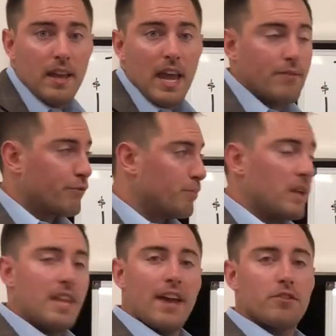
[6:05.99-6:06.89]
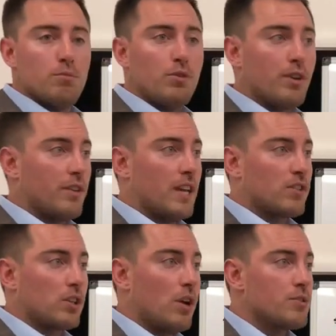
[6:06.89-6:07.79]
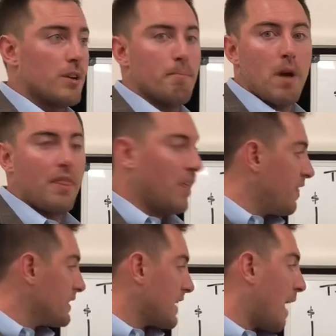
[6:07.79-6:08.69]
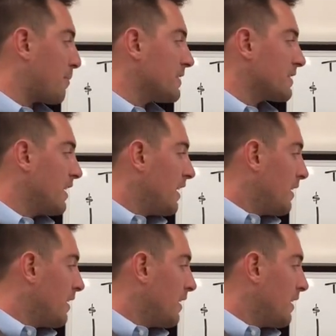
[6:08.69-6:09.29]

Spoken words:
Heaven forbid they have to move here and they have to close in a month, and this happens.